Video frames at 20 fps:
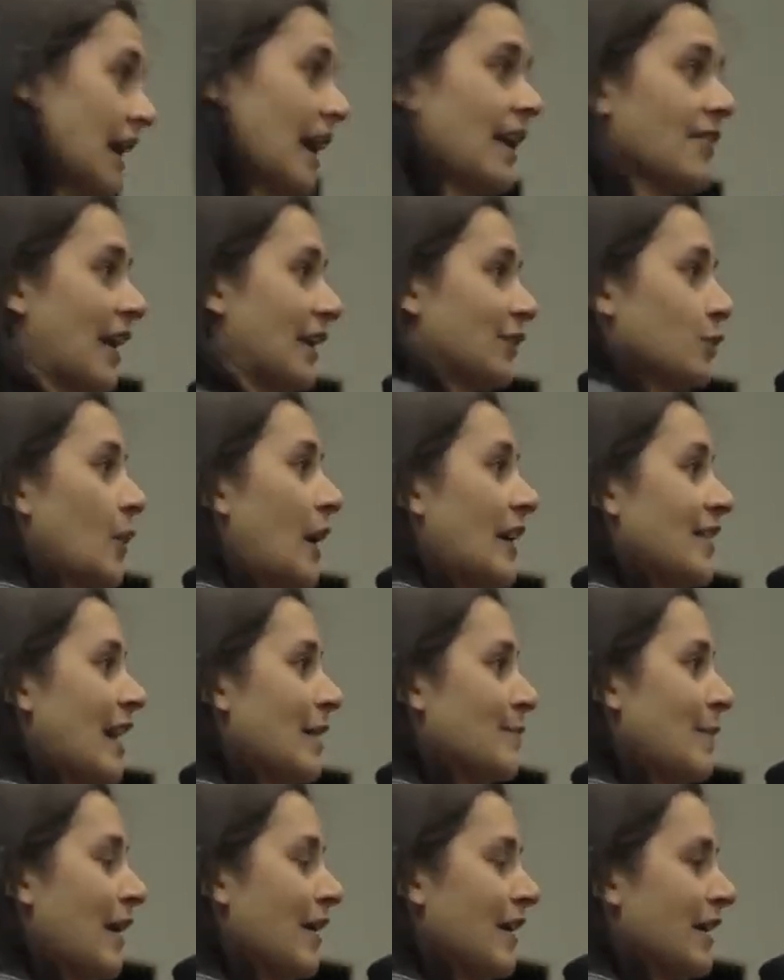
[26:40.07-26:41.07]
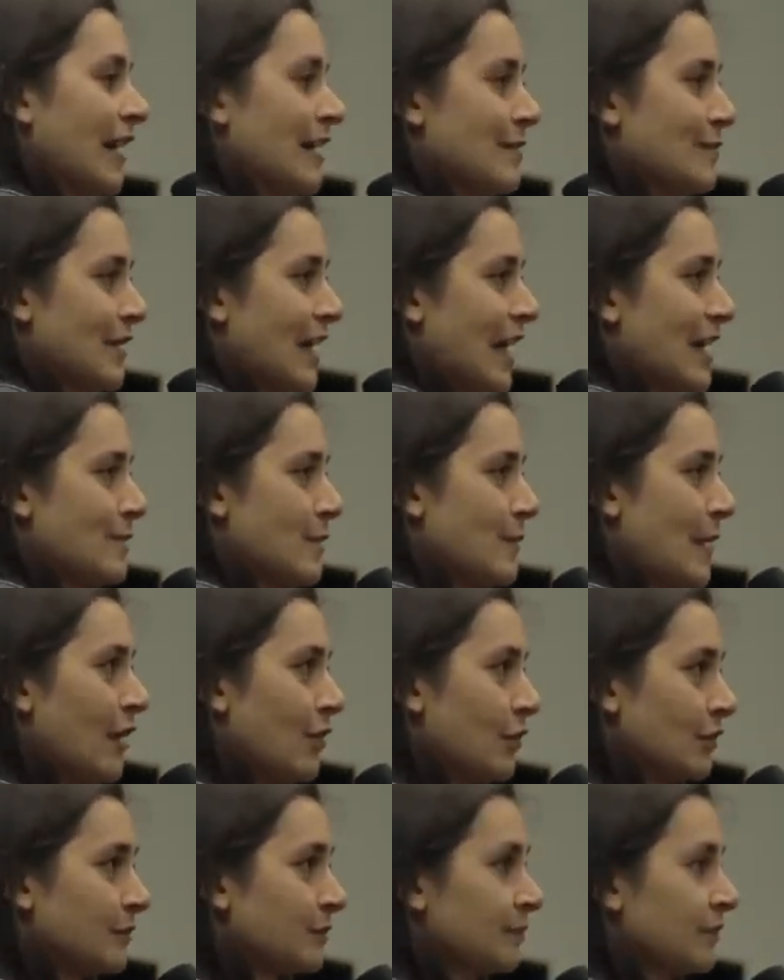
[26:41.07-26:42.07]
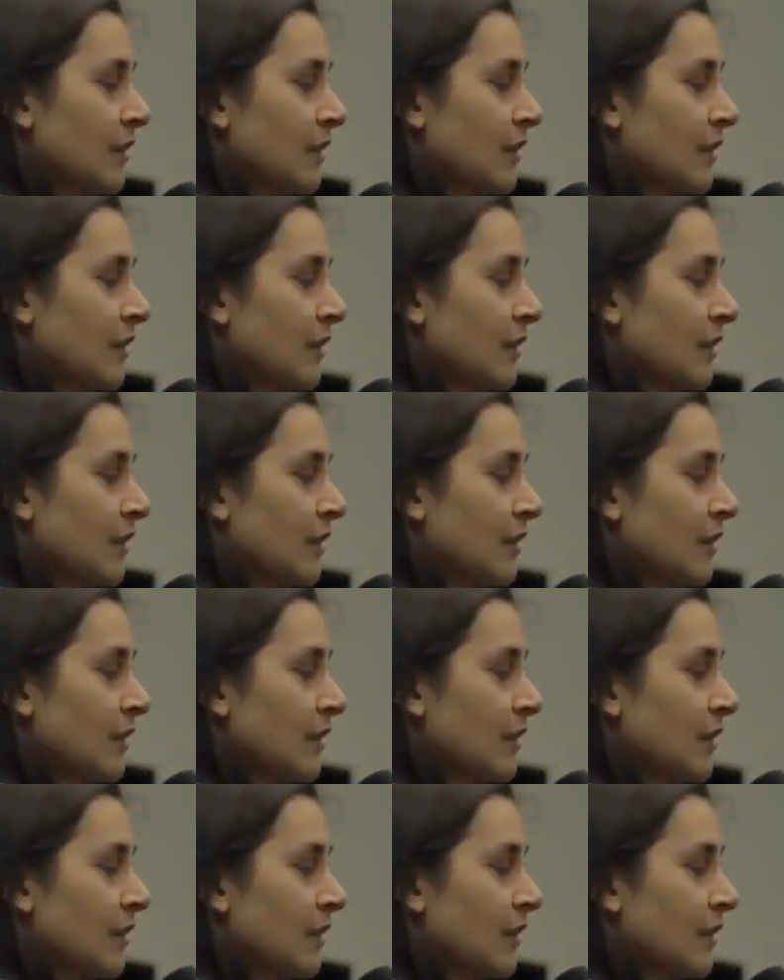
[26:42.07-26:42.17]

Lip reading: And that's why that paradigm came about.